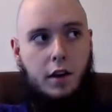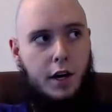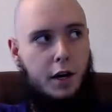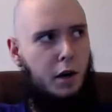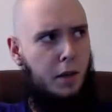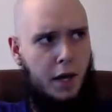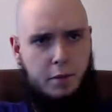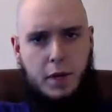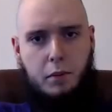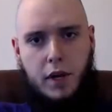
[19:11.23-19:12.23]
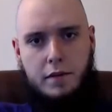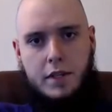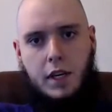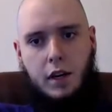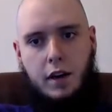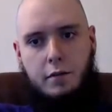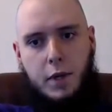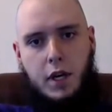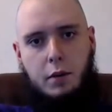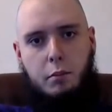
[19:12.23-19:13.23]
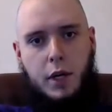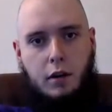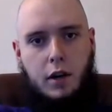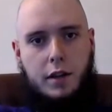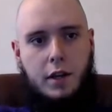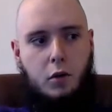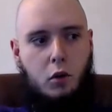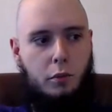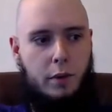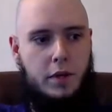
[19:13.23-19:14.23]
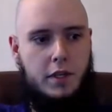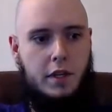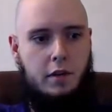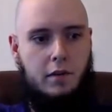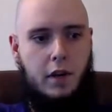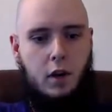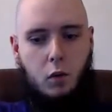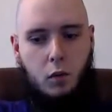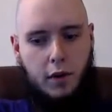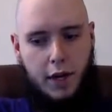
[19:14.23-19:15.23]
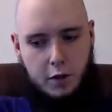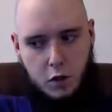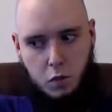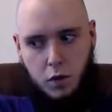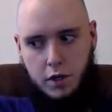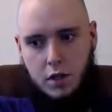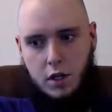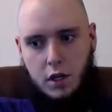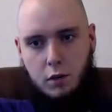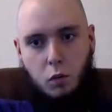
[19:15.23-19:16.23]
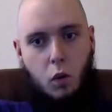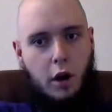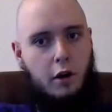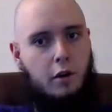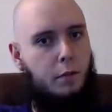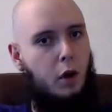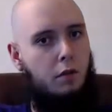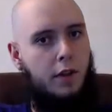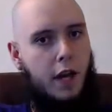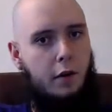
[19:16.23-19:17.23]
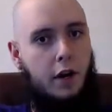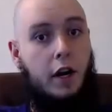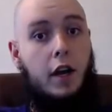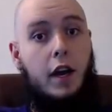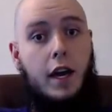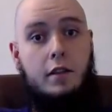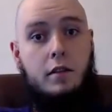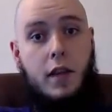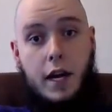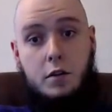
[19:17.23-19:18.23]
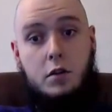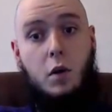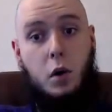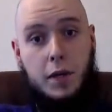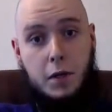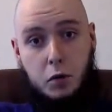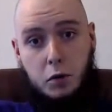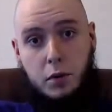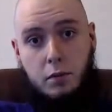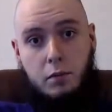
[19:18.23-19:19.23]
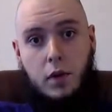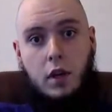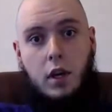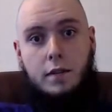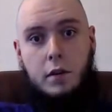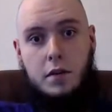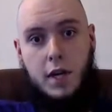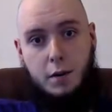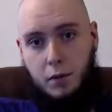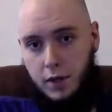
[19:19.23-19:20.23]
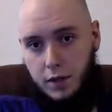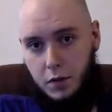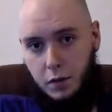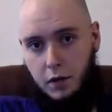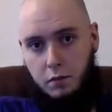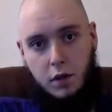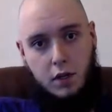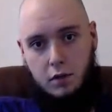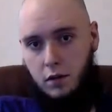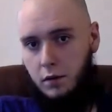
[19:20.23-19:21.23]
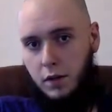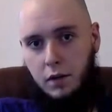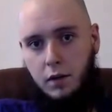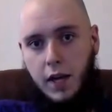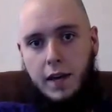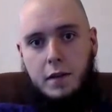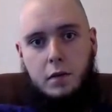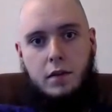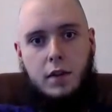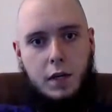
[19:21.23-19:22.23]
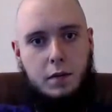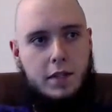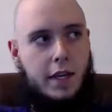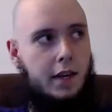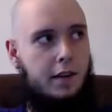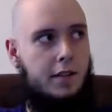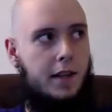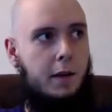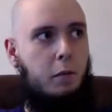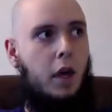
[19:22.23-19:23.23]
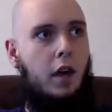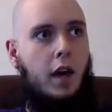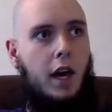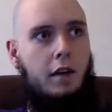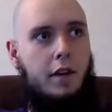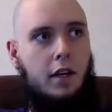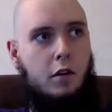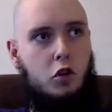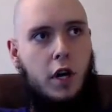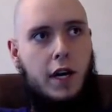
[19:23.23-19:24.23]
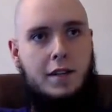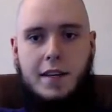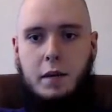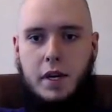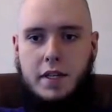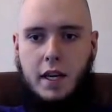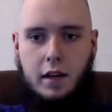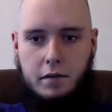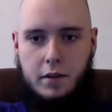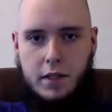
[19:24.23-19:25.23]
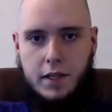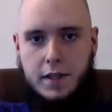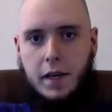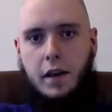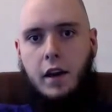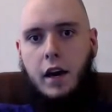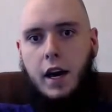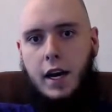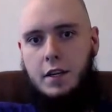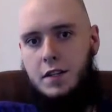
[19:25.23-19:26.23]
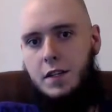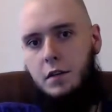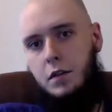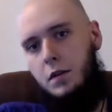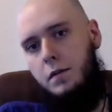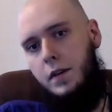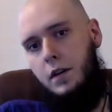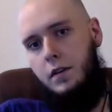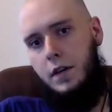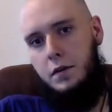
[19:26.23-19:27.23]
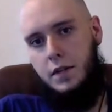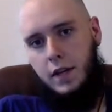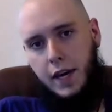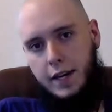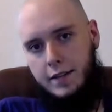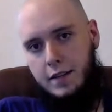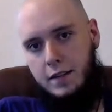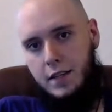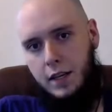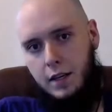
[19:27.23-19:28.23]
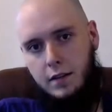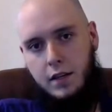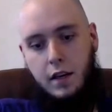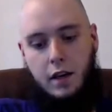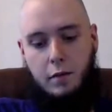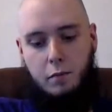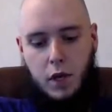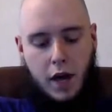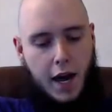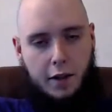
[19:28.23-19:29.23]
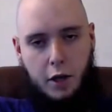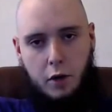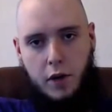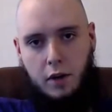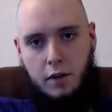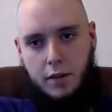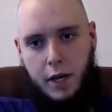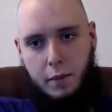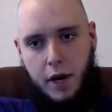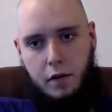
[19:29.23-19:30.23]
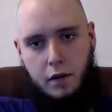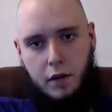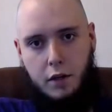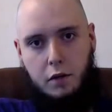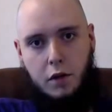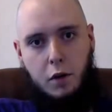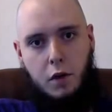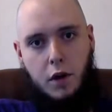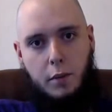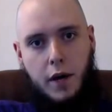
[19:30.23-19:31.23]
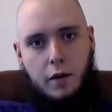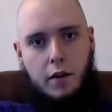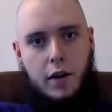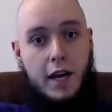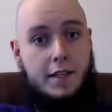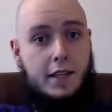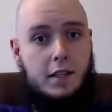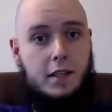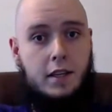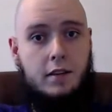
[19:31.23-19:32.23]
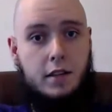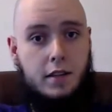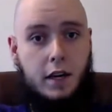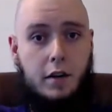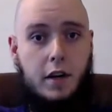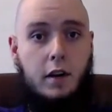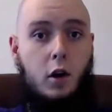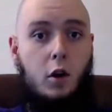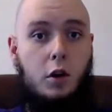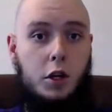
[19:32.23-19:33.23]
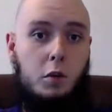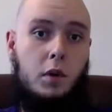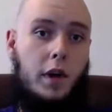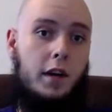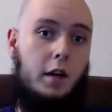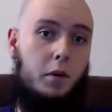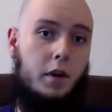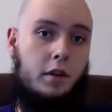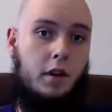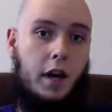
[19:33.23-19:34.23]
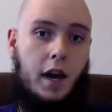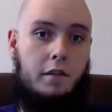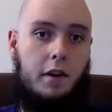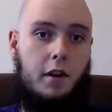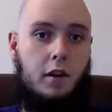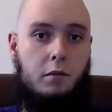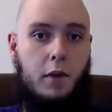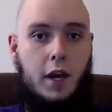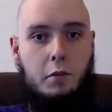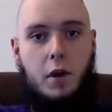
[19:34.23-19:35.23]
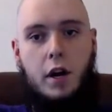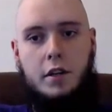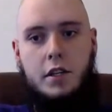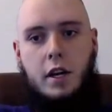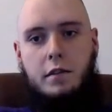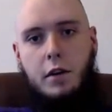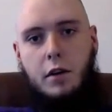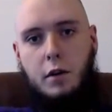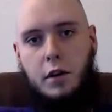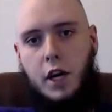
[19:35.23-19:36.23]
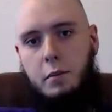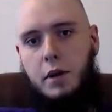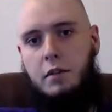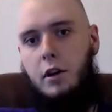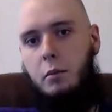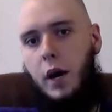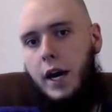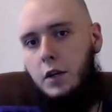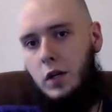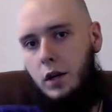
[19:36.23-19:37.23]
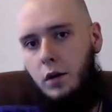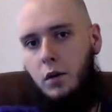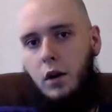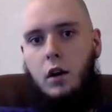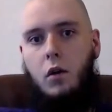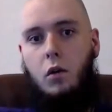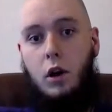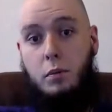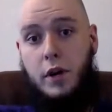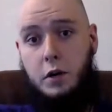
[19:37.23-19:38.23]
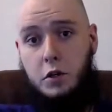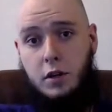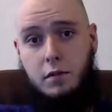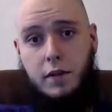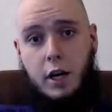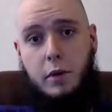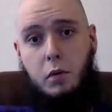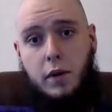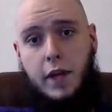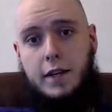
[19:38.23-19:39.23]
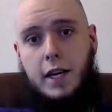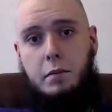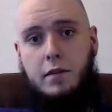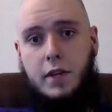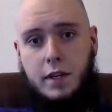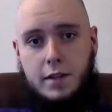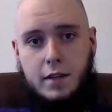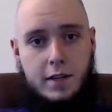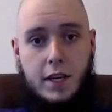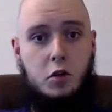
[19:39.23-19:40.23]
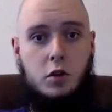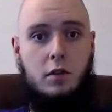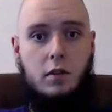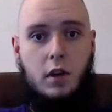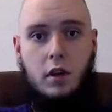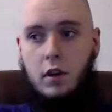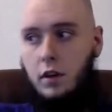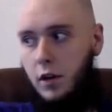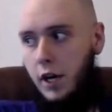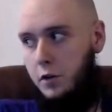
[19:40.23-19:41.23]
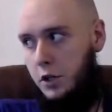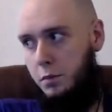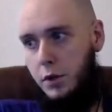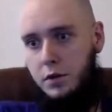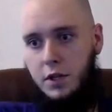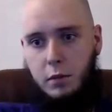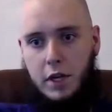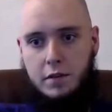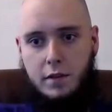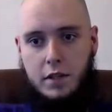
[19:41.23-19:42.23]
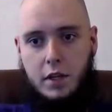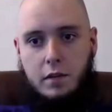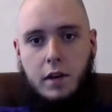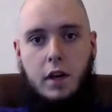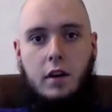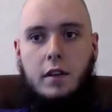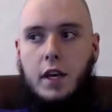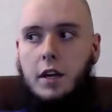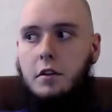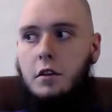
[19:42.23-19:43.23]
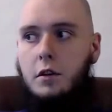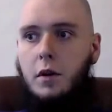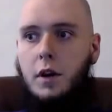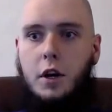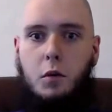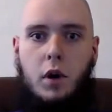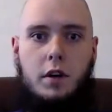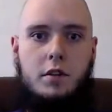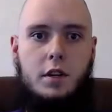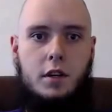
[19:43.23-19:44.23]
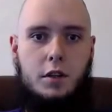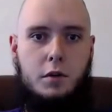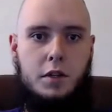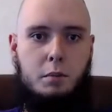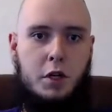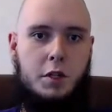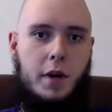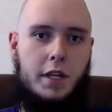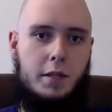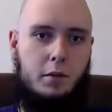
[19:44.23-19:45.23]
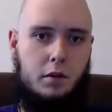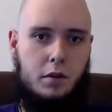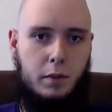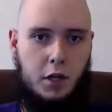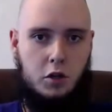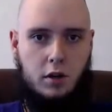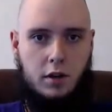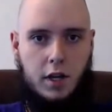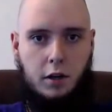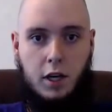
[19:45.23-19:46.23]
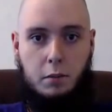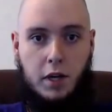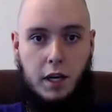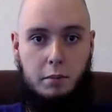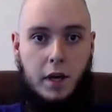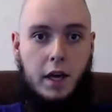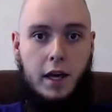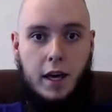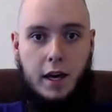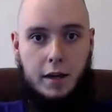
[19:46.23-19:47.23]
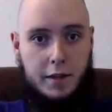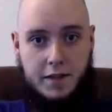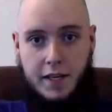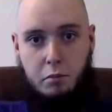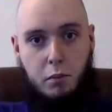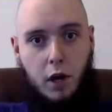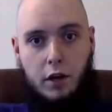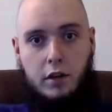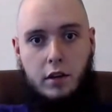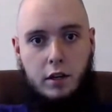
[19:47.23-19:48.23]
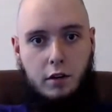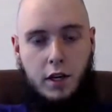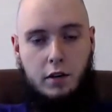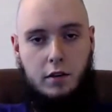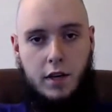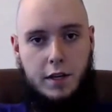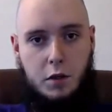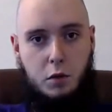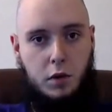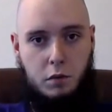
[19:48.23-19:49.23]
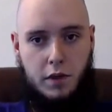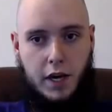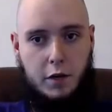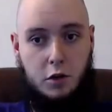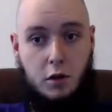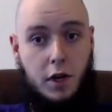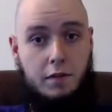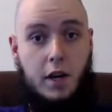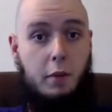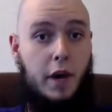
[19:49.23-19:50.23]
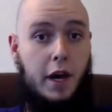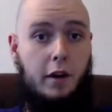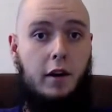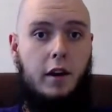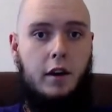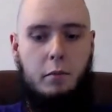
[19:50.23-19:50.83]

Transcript: A lot of people I've seen have become bigger on the whole premise of, well, I just want to water for my whole flower. And that is totally doable. If you set up really good soil, you can totally do that. The only thing I would say is that, having tried side-by-side differences, I still do feel that using SSTs, aloe interfillet powder, coconut water powder, SSTs, etc., you will end up with a heavier end product. And if you're coming from hydro or a production environment where that type of thing is essential, you're not just producing meds for yourself, then you're going to want to do as much as possible to make sure that you're coming up the same mark in your yield as you would with hydro, if not better.